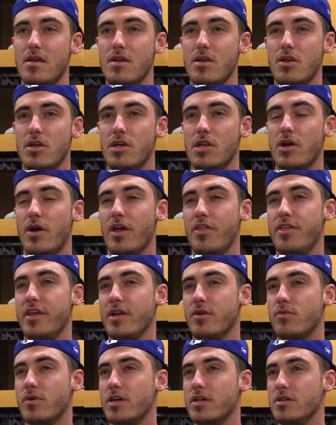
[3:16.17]
But just
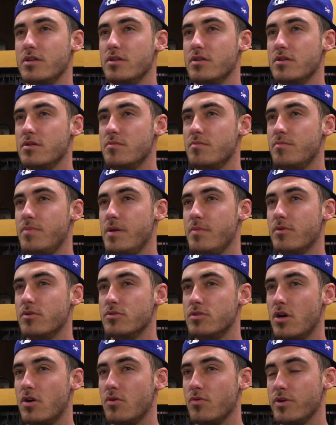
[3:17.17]
as the Cubs were
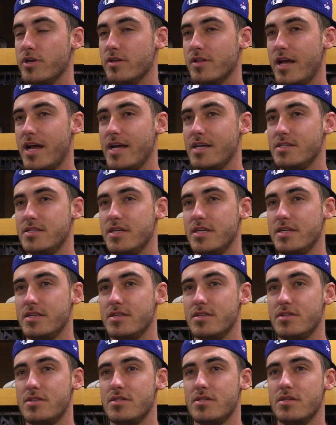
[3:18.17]
celebrating Bellinger's
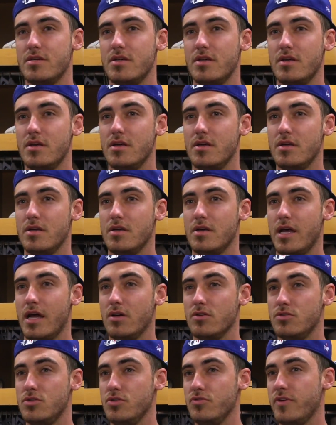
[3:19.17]
bounce-back season,
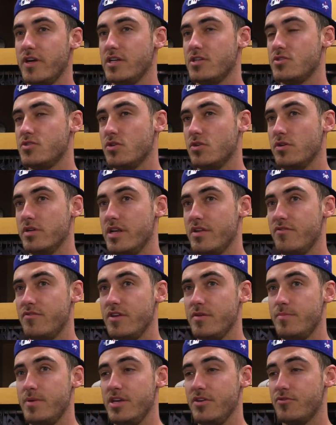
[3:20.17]
reality
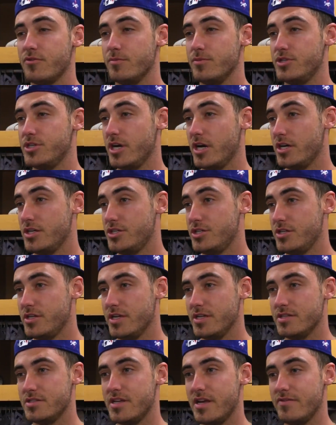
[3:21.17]
hit. The
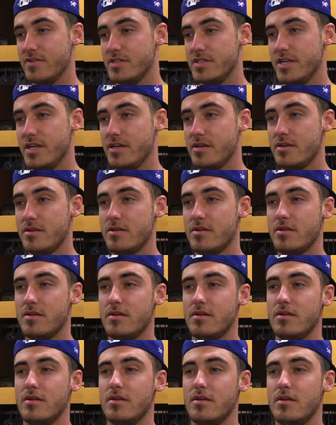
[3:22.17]
2024 season
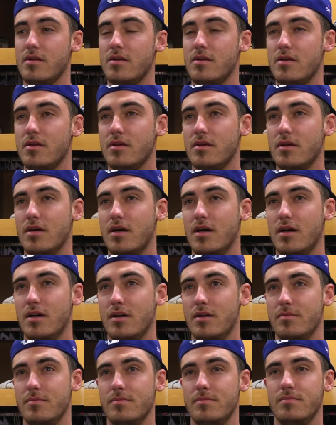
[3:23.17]
didn't go as planned for
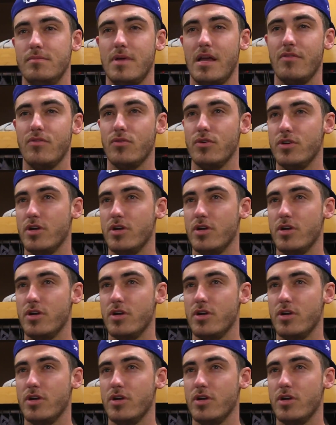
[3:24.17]
Bellinger.